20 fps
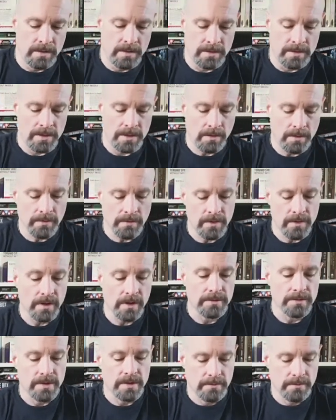So I've
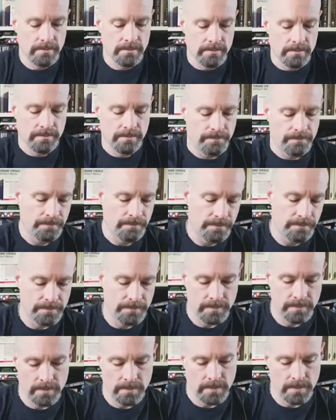got
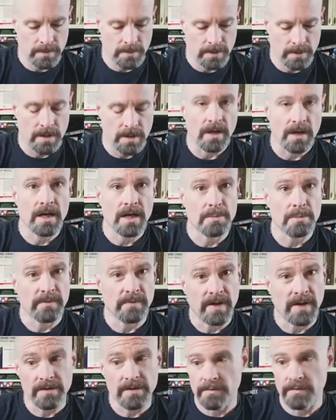a couple
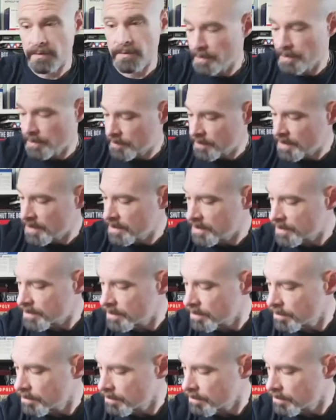of 150s,